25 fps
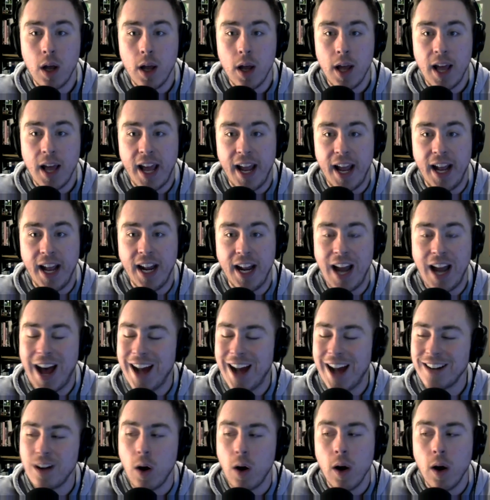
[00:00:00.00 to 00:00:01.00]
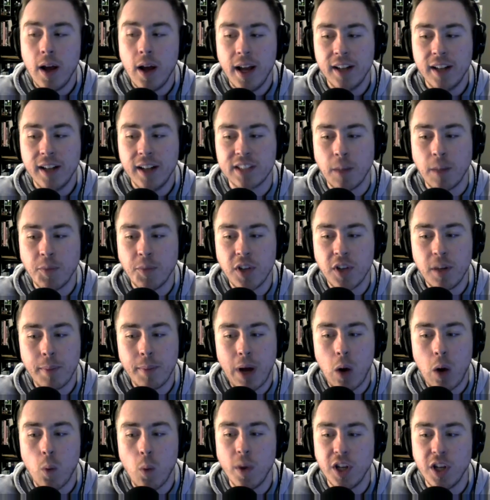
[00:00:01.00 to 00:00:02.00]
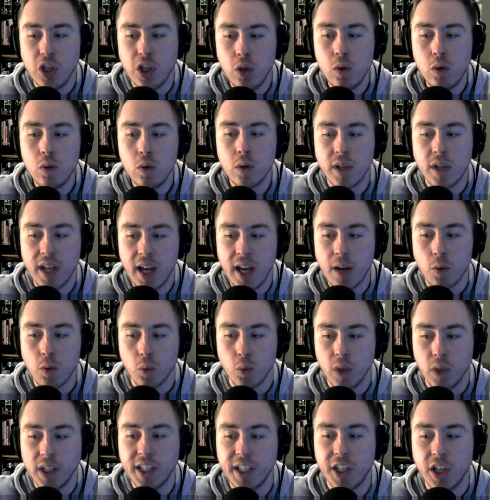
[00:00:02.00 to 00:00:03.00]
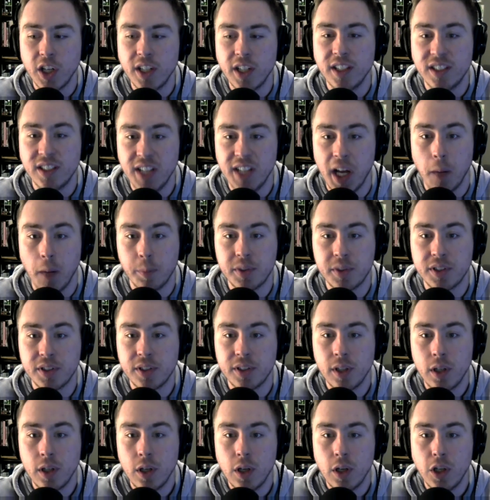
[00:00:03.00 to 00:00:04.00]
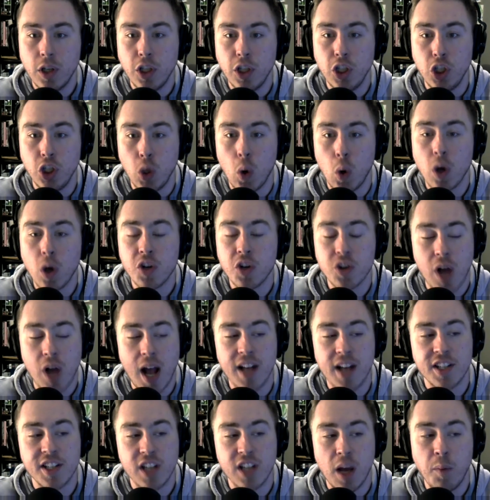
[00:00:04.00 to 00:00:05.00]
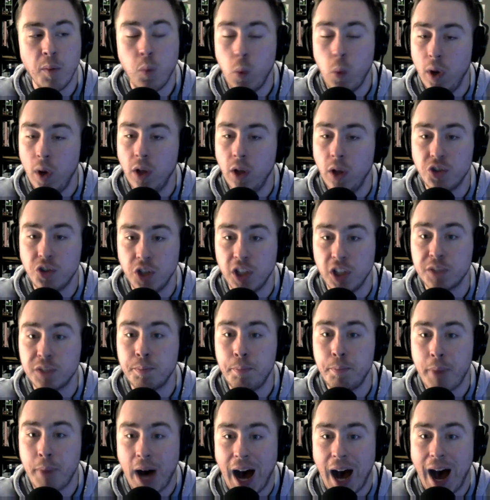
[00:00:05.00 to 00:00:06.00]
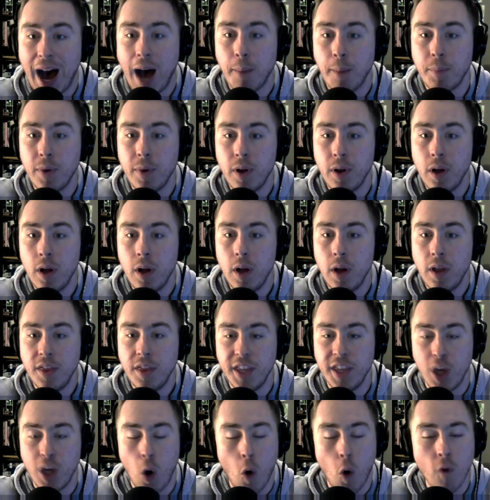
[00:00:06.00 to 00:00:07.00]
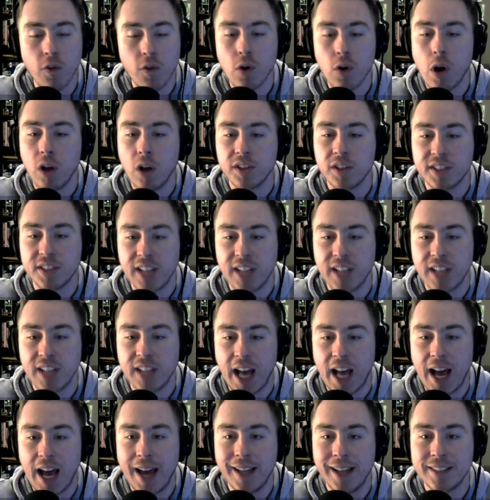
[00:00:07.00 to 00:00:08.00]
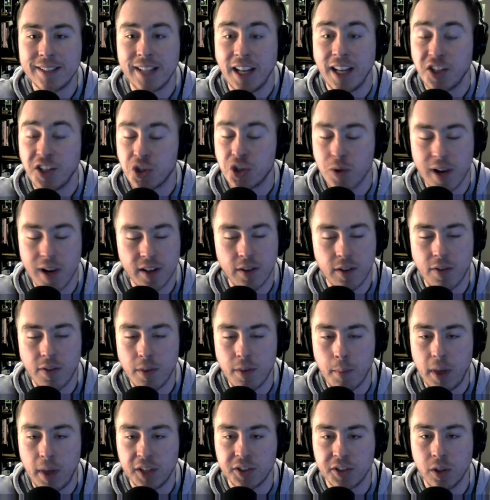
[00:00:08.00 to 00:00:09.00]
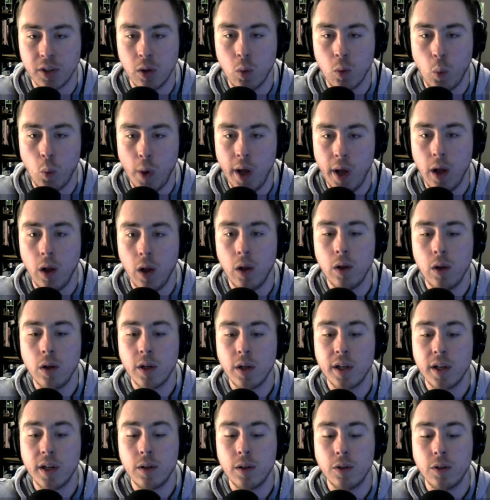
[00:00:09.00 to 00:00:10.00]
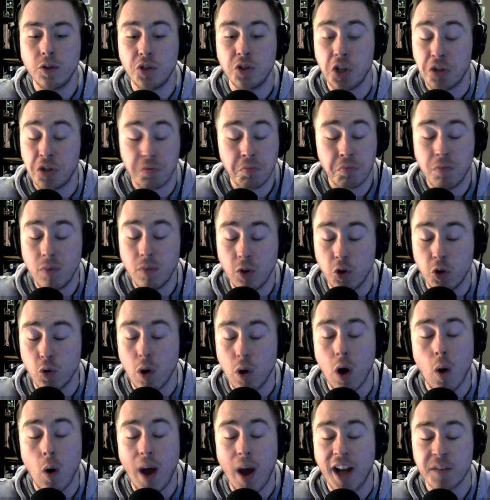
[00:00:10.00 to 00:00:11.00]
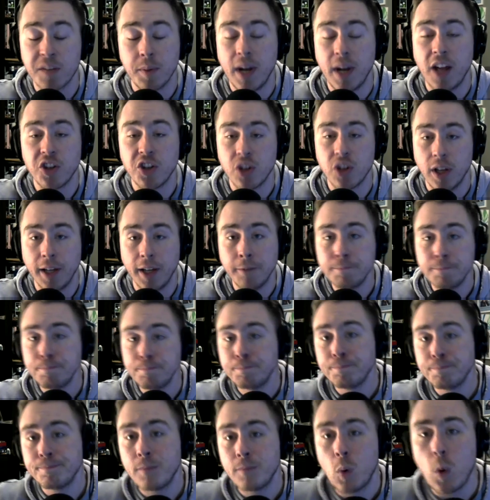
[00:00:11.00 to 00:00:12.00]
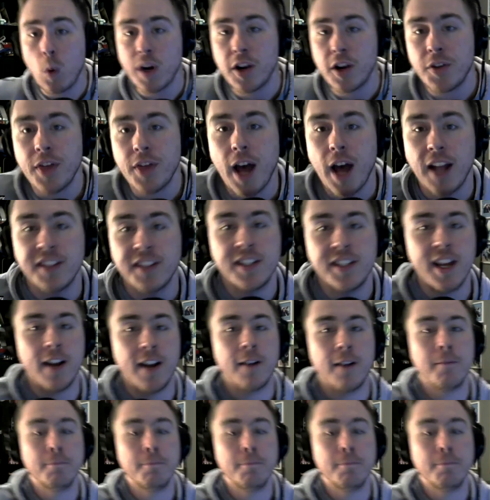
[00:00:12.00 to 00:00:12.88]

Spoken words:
And I don't know, there's something about when you get really good at dips, your tricep will just pop. The overall size and strength of the muscle will just grow exponentially. What are your thoughts, Tanner?